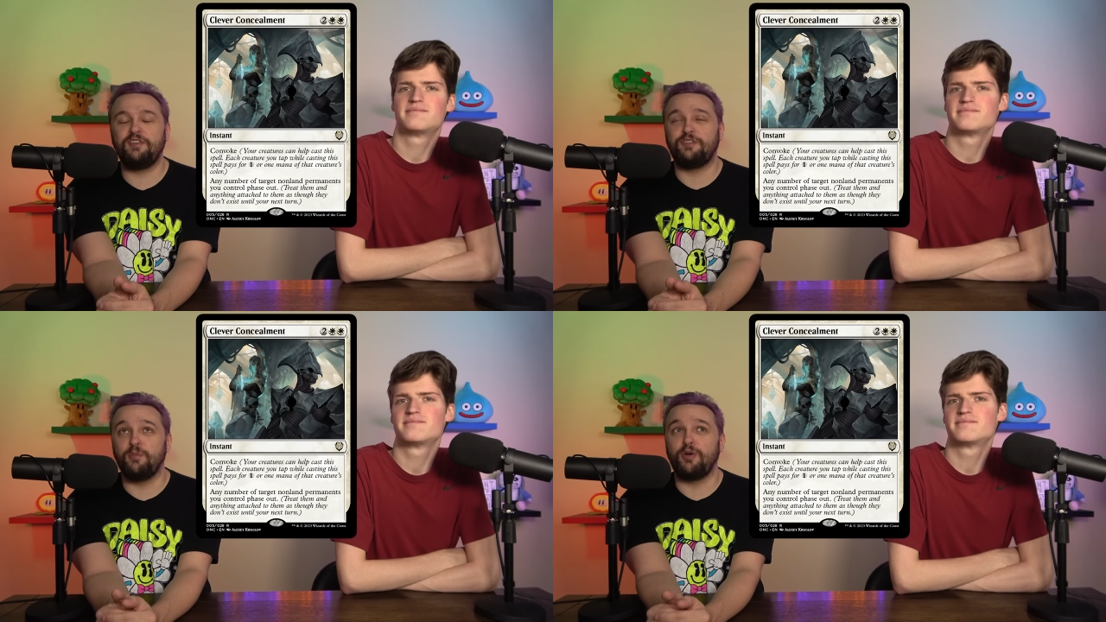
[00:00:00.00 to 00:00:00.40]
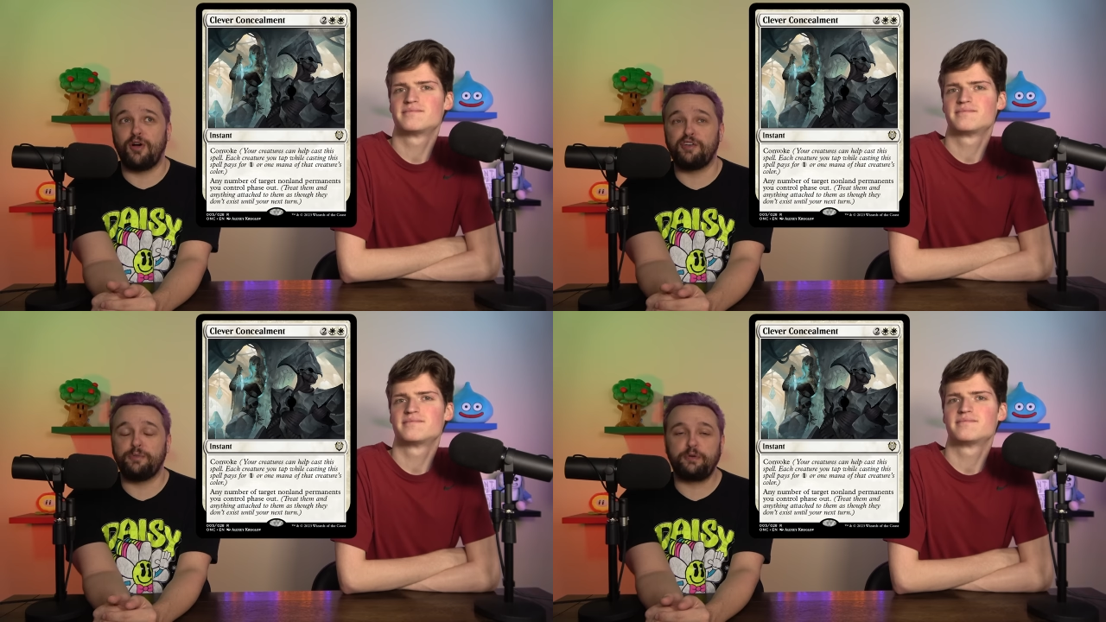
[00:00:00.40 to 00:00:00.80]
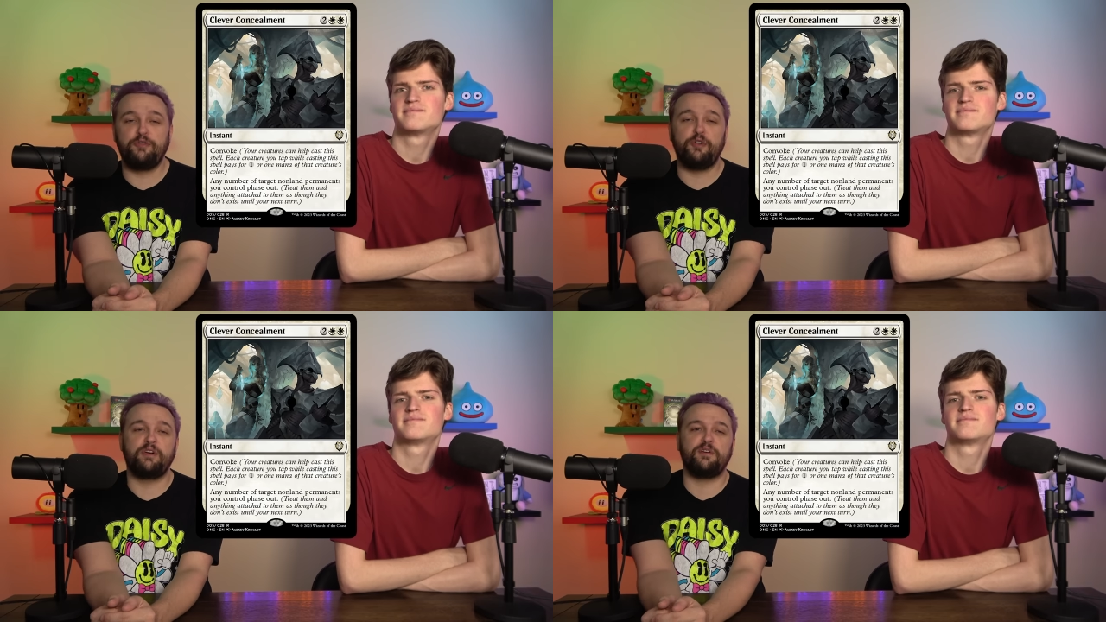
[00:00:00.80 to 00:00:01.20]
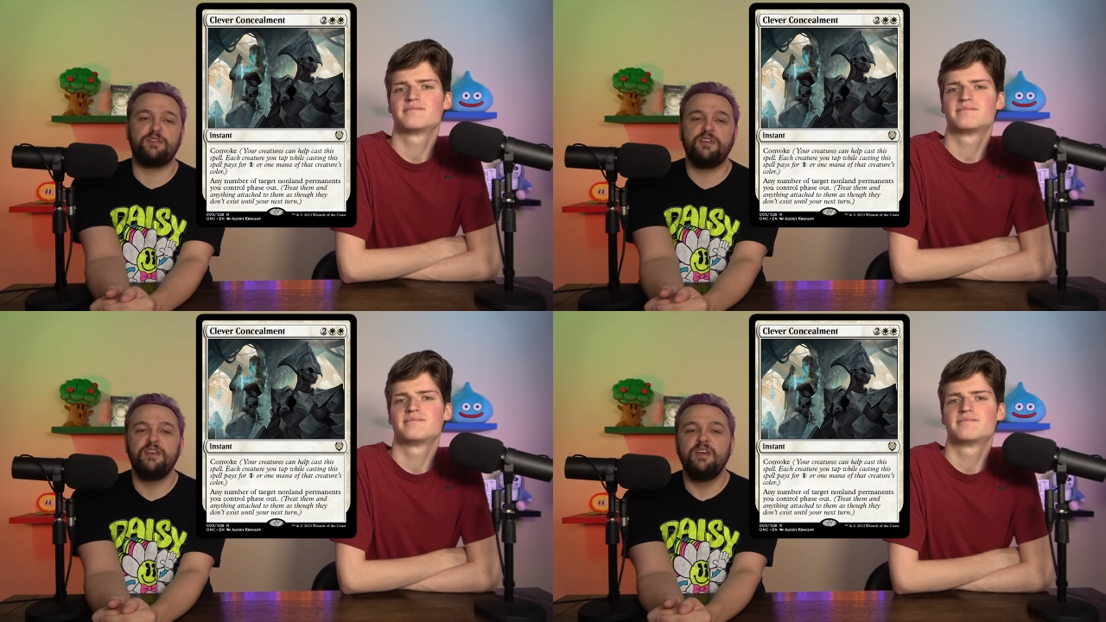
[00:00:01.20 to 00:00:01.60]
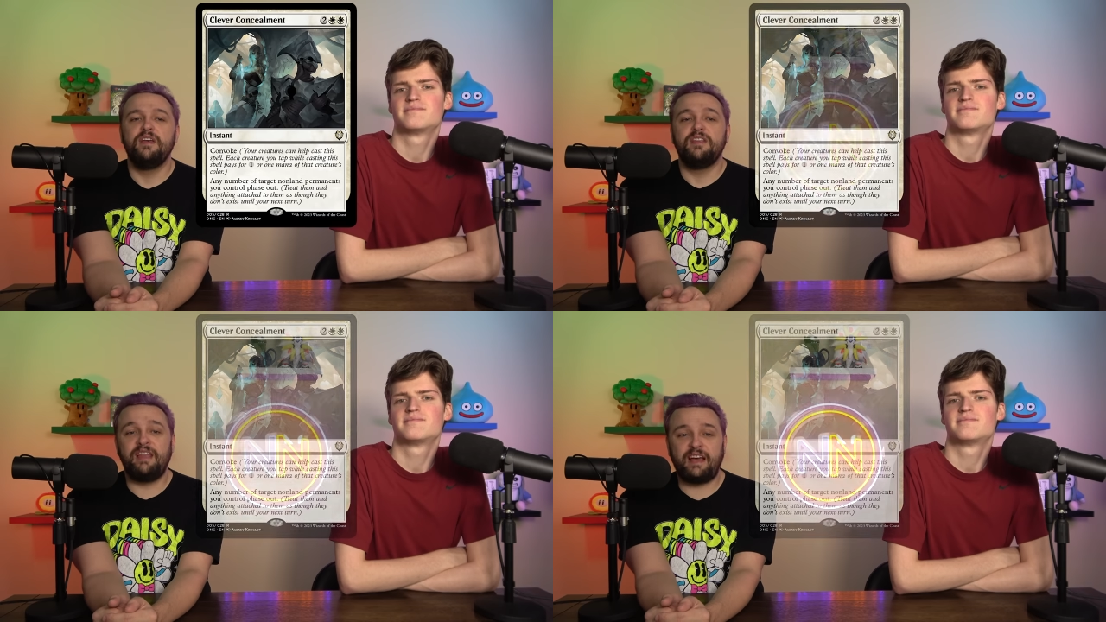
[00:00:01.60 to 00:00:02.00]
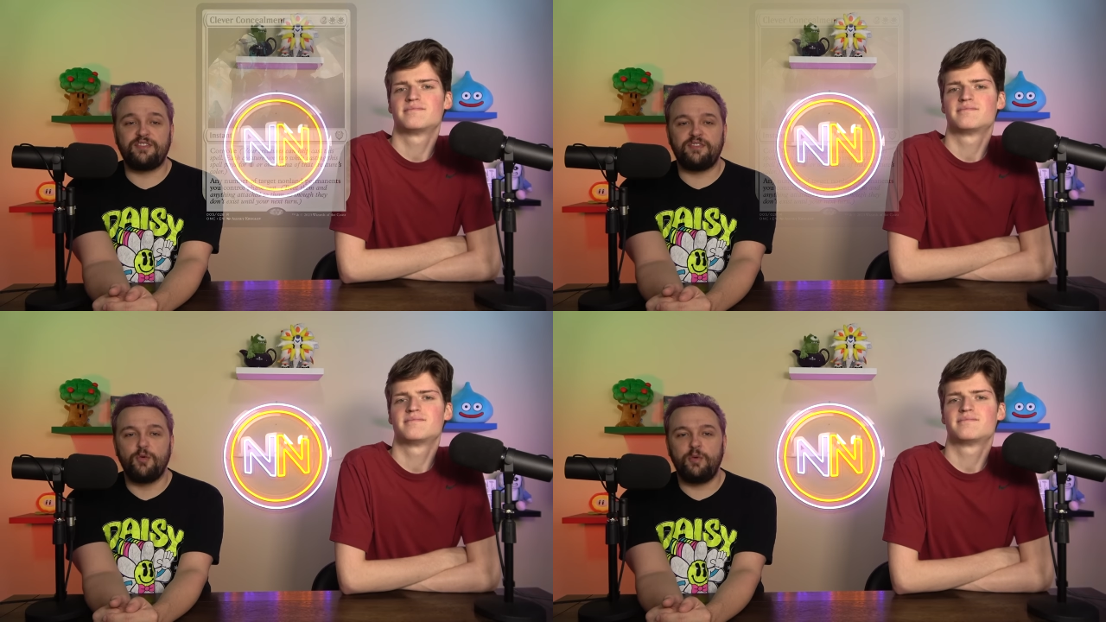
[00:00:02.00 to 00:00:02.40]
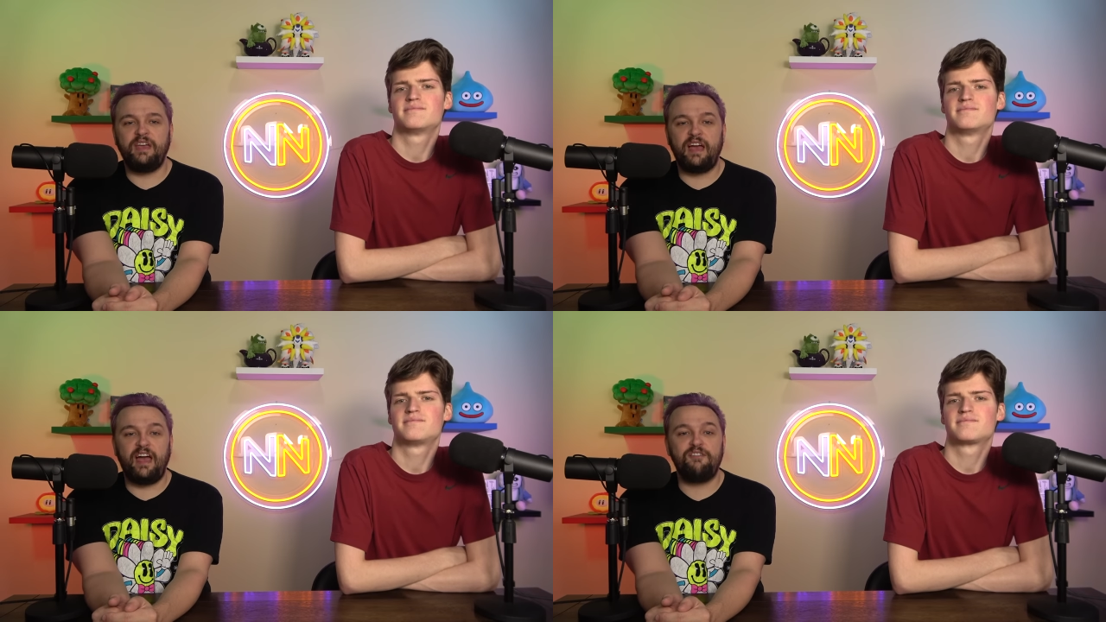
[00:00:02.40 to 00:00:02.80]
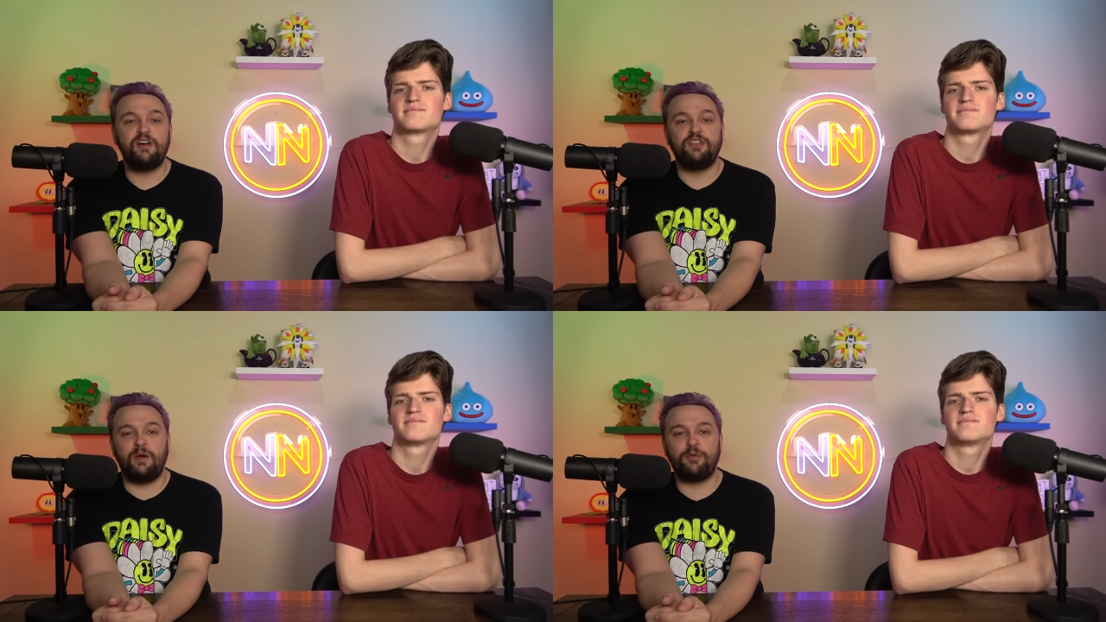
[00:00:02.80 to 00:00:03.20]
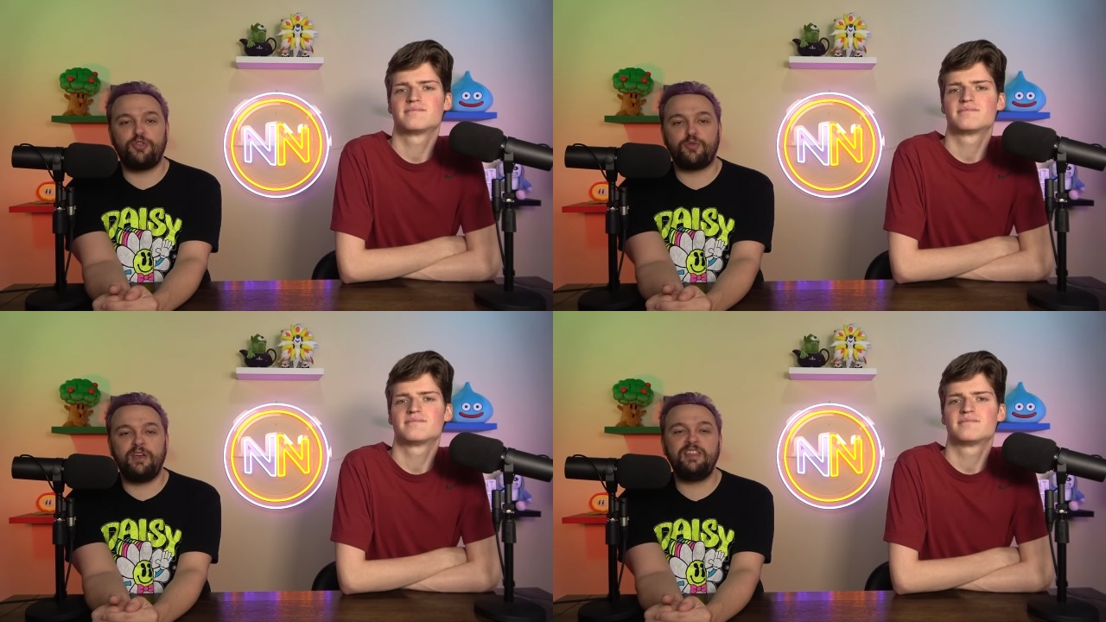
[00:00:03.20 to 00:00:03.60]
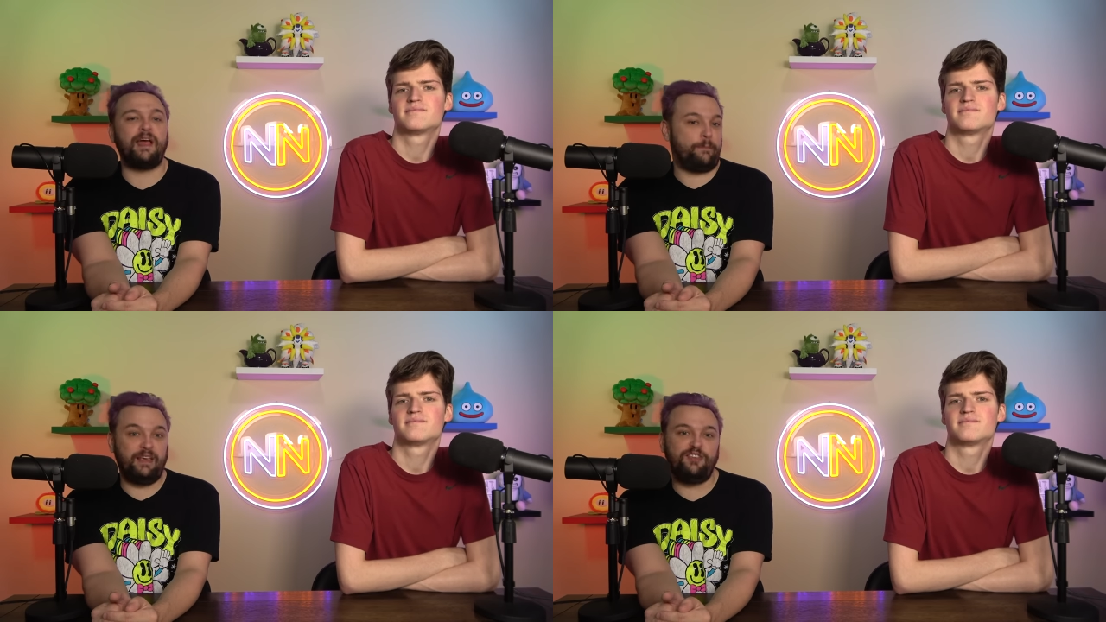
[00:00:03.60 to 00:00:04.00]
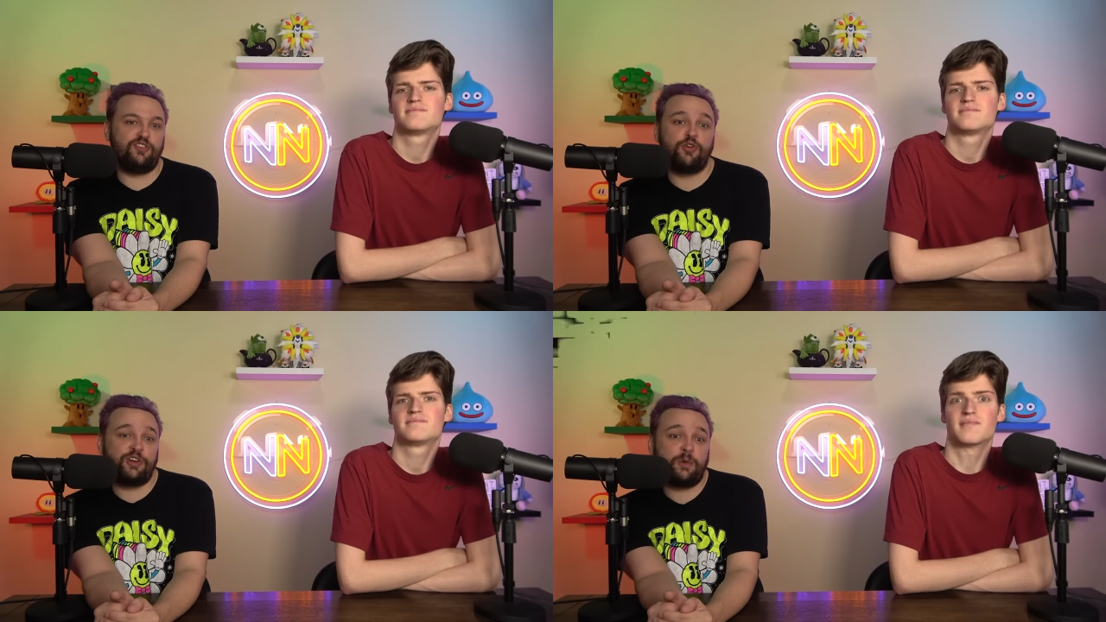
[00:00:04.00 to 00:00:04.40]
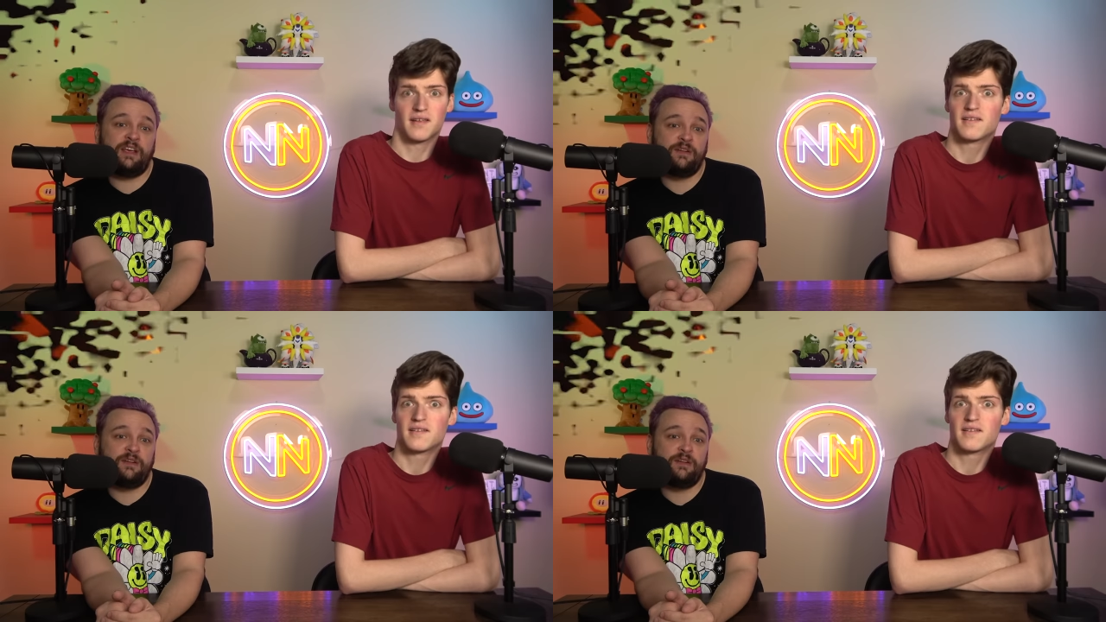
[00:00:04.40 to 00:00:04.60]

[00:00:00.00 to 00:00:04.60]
Speaker 1: some more awesome Convoke cards. Next, we have number three that B Z's going to read.